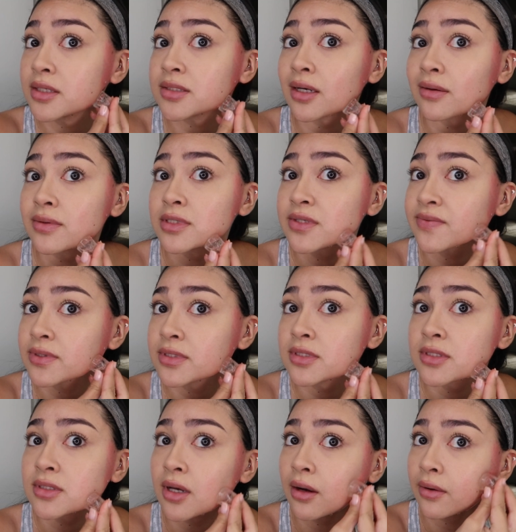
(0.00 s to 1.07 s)
This always feels
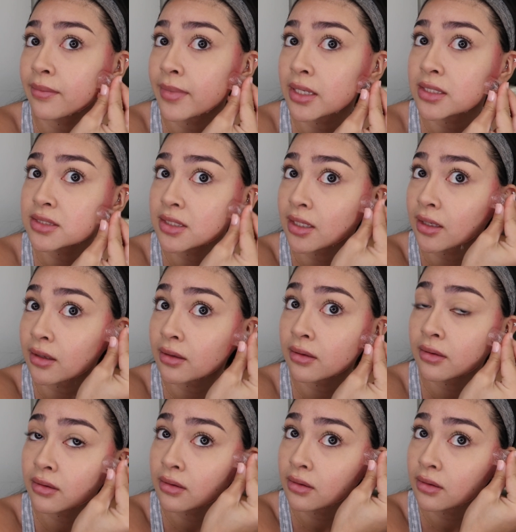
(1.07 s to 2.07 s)
so amazing.